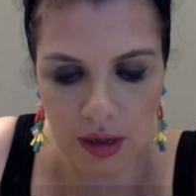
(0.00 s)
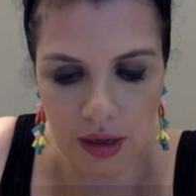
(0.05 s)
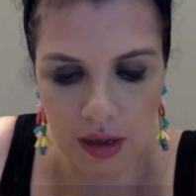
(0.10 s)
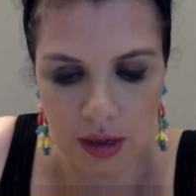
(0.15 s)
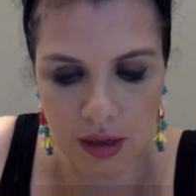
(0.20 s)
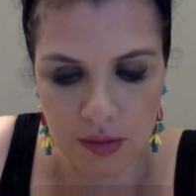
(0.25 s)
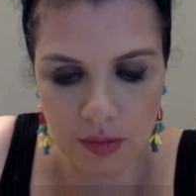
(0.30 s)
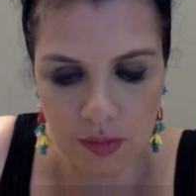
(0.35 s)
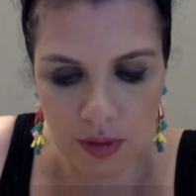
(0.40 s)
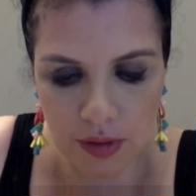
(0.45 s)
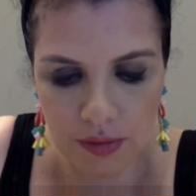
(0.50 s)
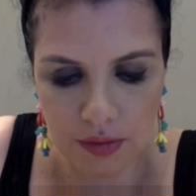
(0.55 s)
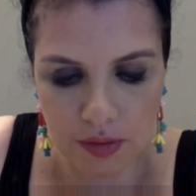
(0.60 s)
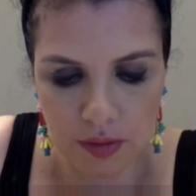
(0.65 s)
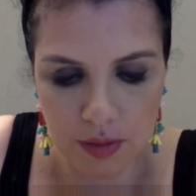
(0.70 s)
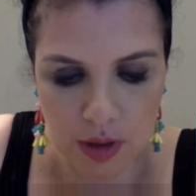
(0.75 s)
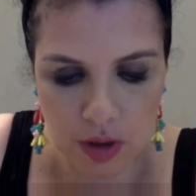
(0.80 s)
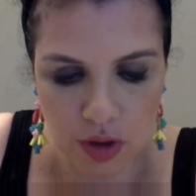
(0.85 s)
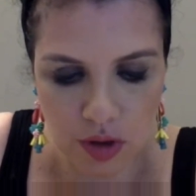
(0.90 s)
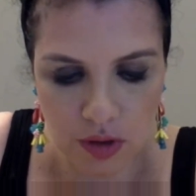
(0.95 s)
And one of the
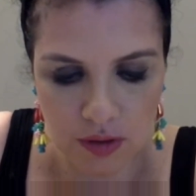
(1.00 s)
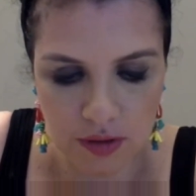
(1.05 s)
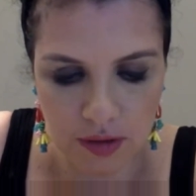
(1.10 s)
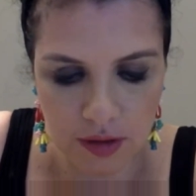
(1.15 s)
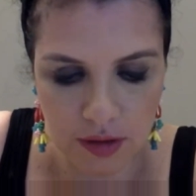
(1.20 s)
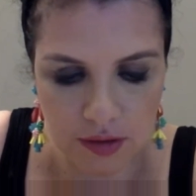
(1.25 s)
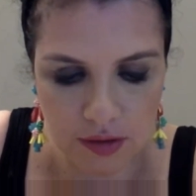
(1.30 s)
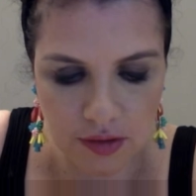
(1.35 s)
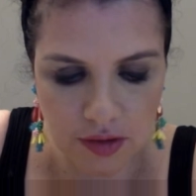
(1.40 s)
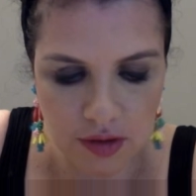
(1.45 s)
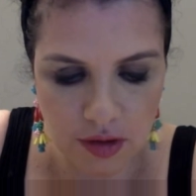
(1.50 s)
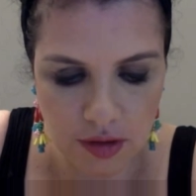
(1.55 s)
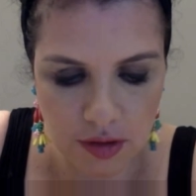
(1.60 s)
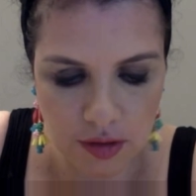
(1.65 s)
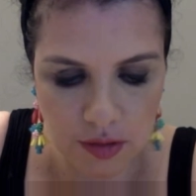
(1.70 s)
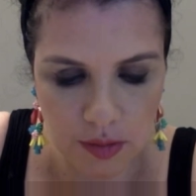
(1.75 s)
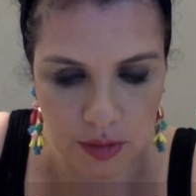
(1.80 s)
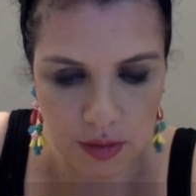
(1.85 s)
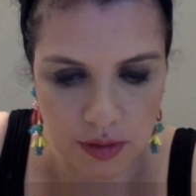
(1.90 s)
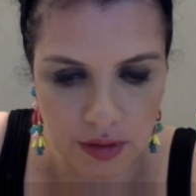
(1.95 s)
questions that I
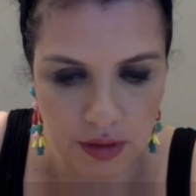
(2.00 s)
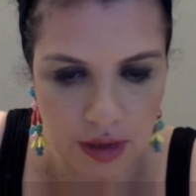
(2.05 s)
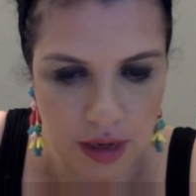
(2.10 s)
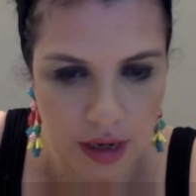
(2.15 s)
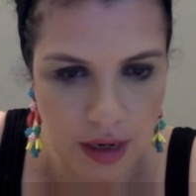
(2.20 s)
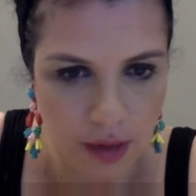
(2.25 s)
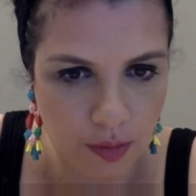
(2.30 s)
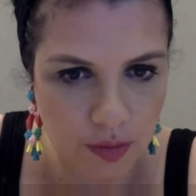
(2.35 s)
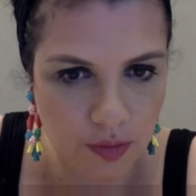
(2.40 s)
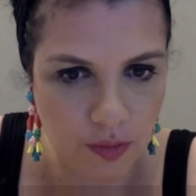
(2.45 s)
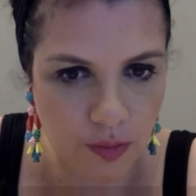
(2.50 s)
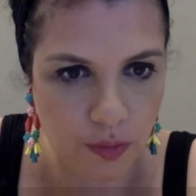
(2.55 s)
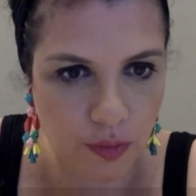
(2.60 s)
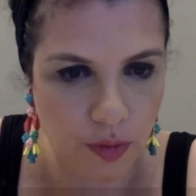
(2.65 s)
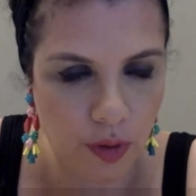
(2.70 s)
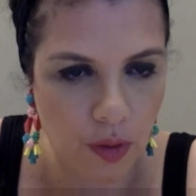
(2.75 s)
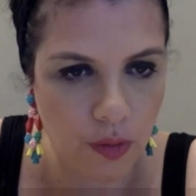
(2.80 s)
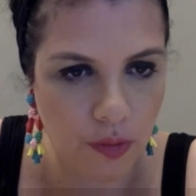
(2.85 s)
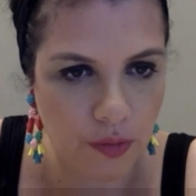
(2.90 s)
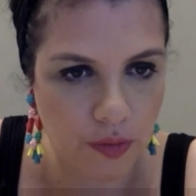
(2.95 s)
started with today was
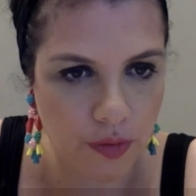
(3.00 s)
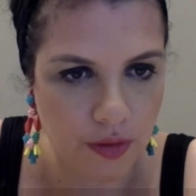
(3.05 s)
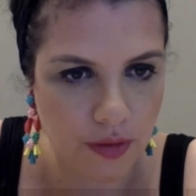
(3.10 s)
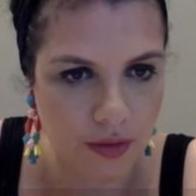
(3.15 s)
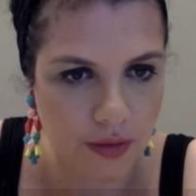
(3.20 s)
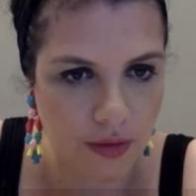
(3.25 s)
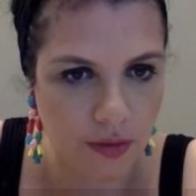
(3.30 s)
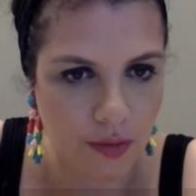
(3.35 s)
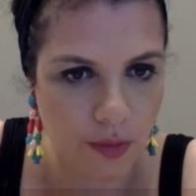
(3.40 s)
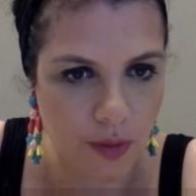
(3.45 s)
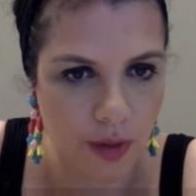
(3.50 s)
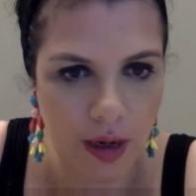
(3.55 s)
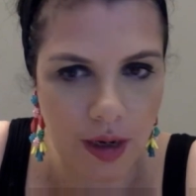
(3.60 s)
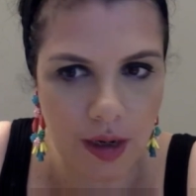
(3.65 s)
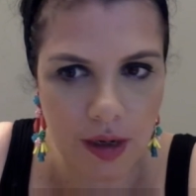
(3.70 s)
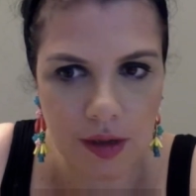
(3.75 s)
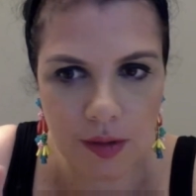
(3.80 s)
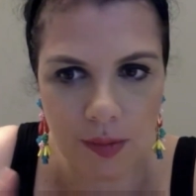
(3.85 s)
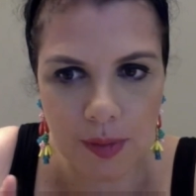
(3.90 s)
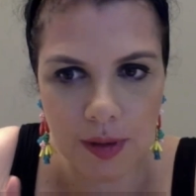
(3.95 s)
Roe versus
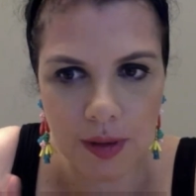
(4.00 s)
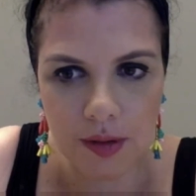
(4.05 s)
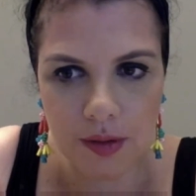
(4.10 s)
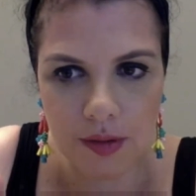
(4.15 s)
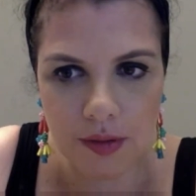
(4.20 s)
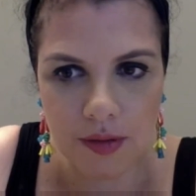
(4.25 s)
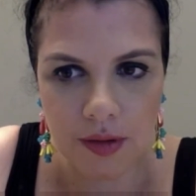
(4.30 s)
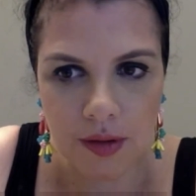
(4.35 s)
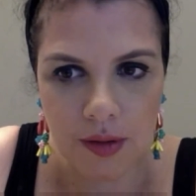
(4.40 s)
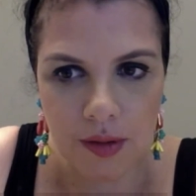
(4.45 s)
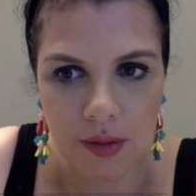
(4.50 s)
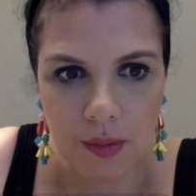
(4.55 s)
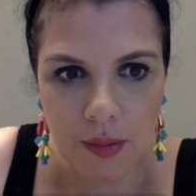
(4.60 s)
Wade, because